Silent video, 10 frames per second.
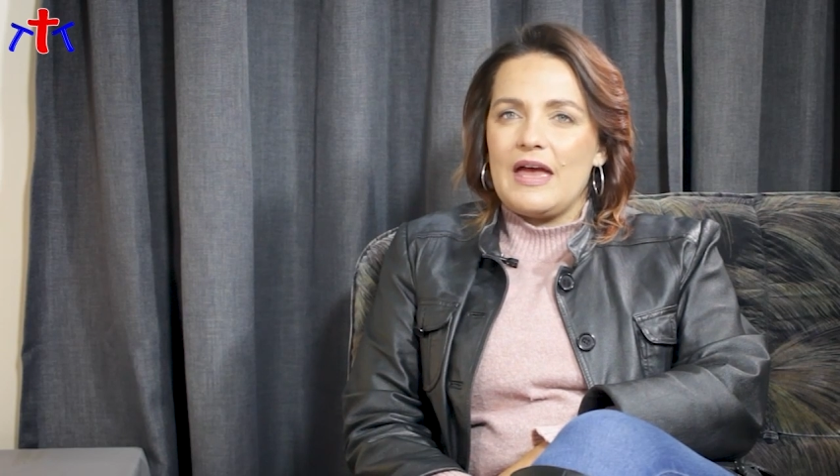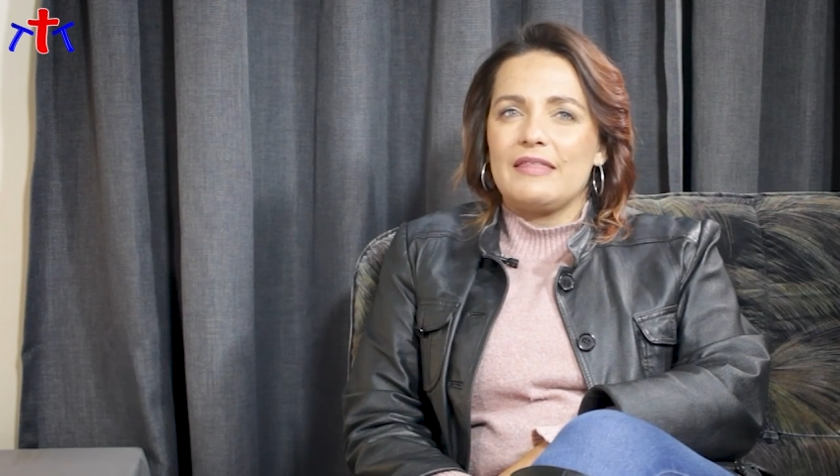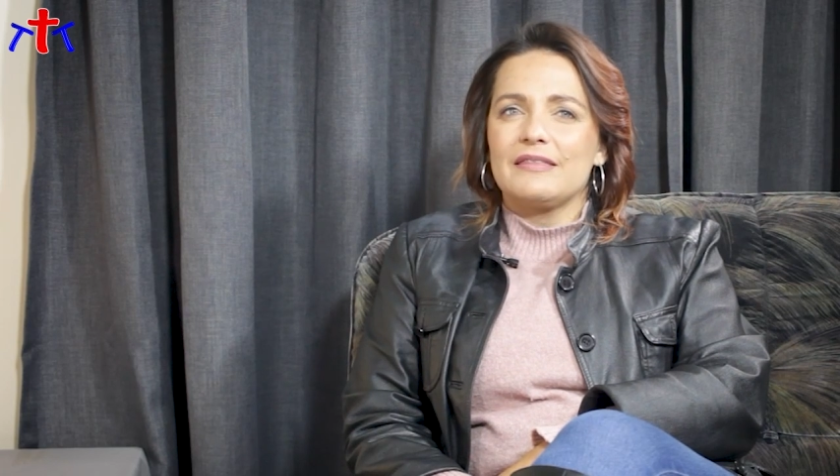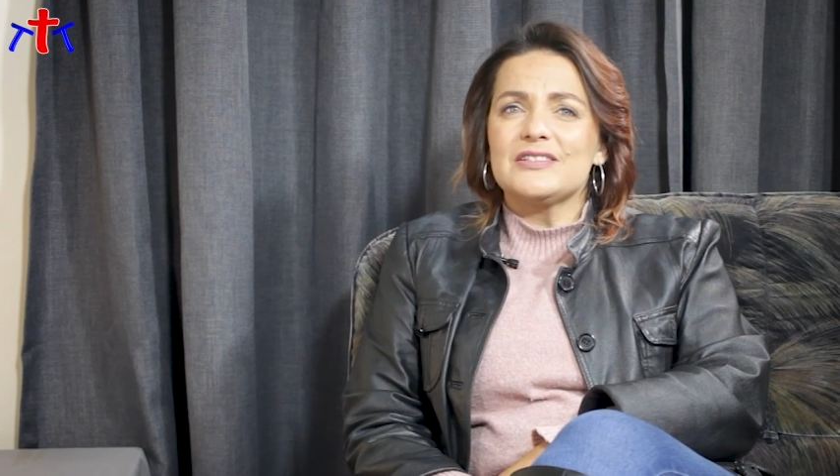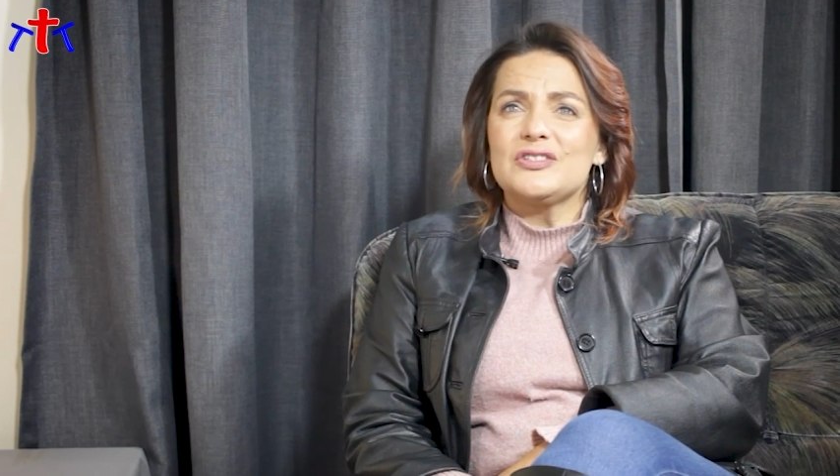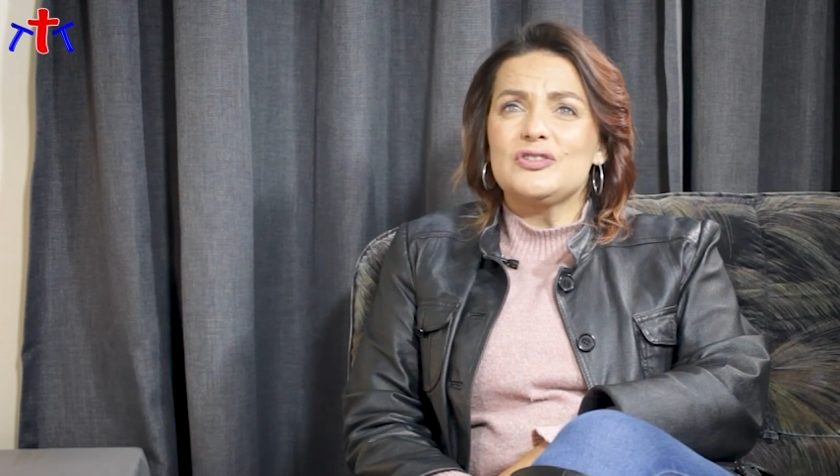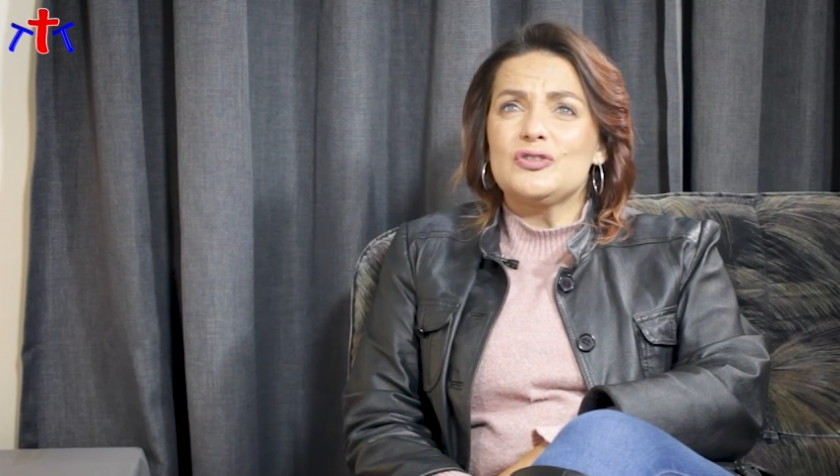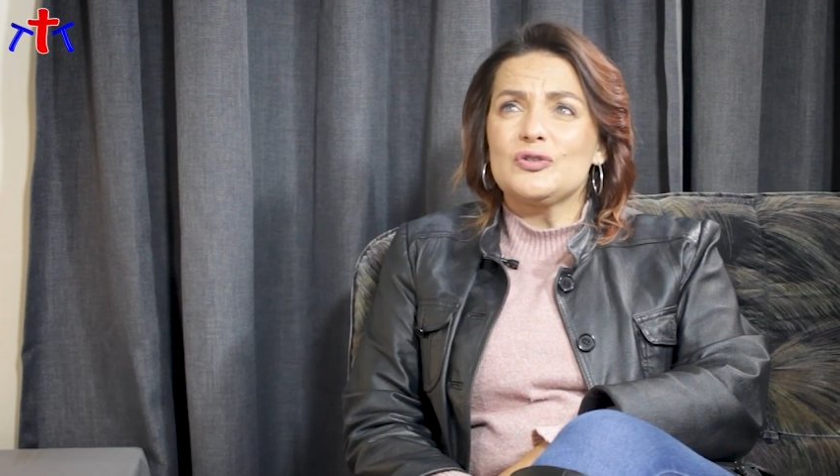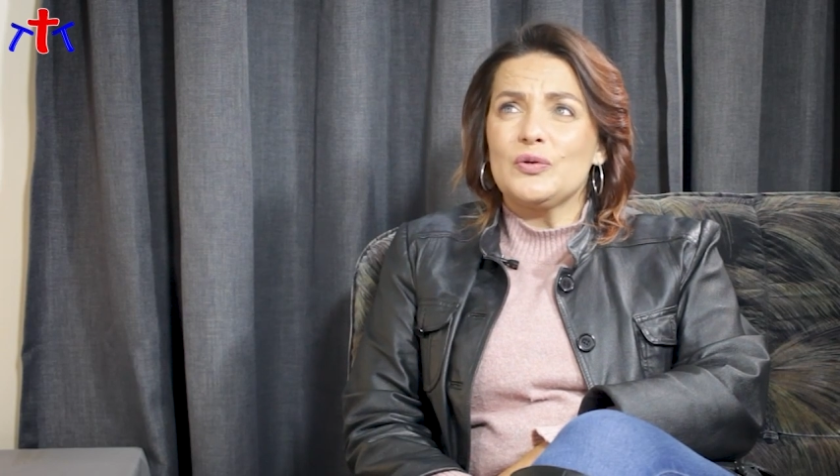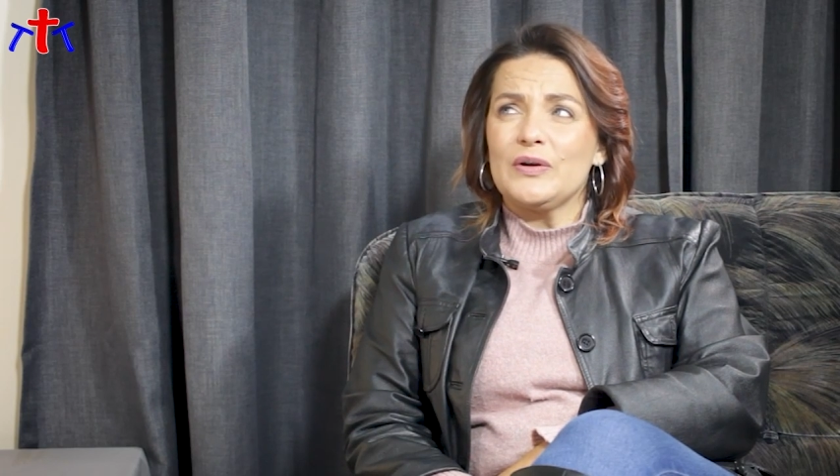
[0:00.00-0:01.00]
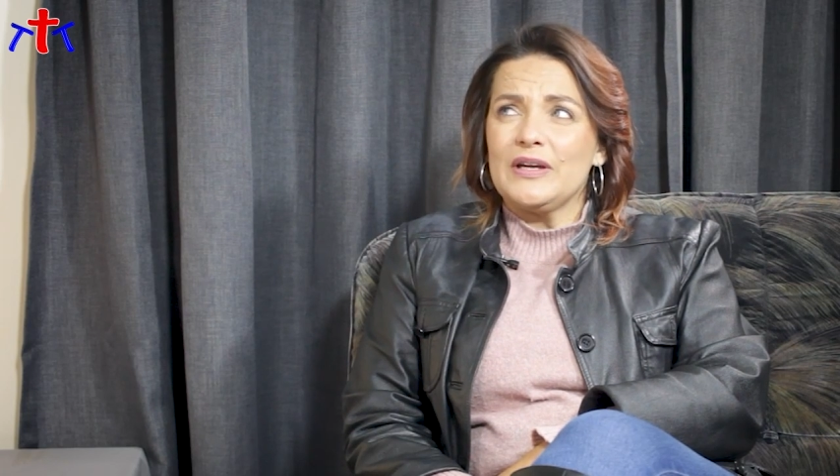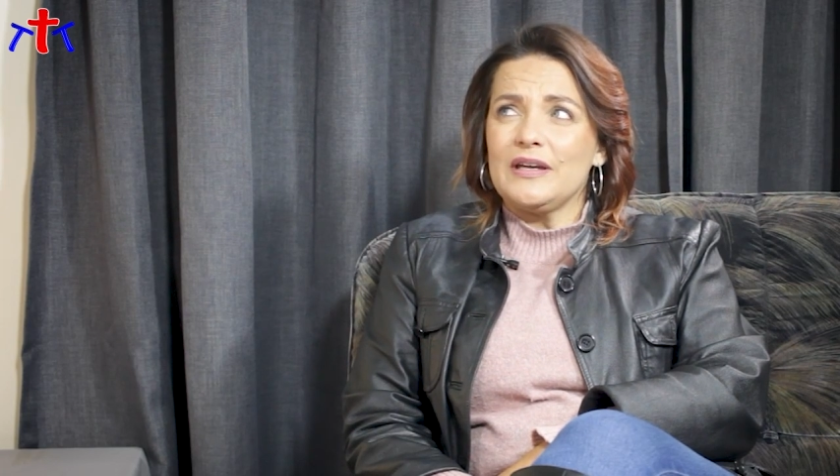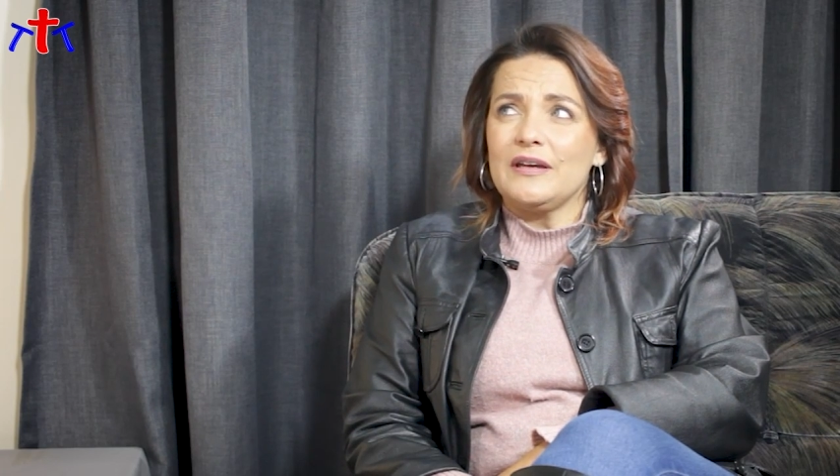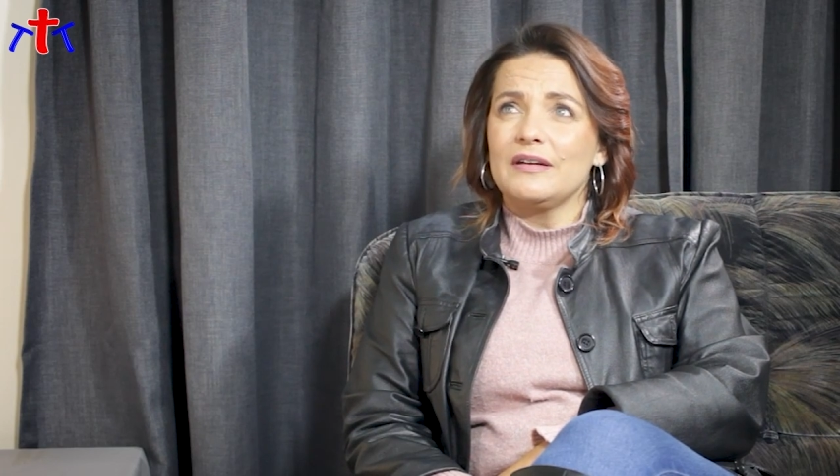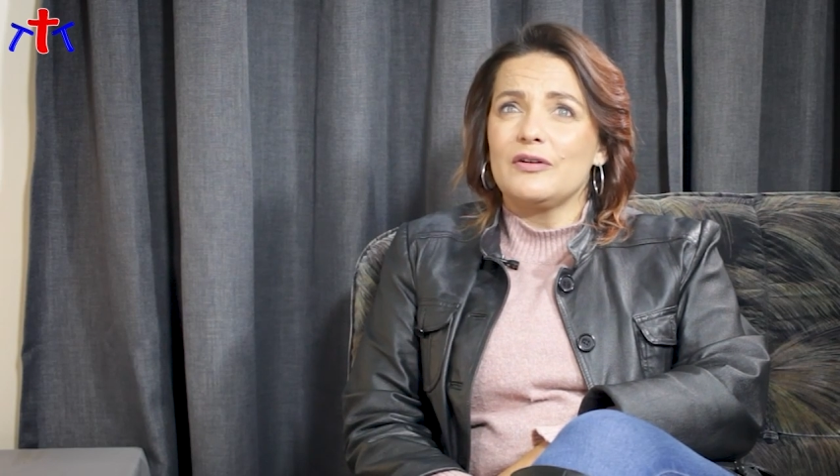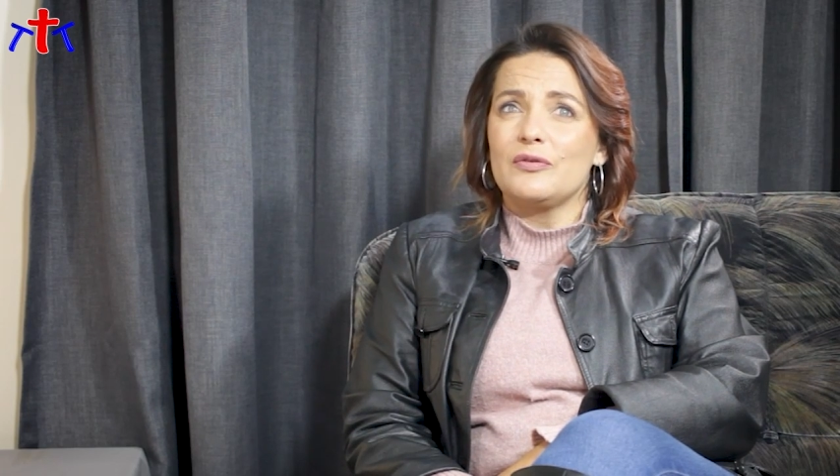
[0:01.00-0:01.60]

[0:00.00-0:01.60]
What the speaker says: And this joy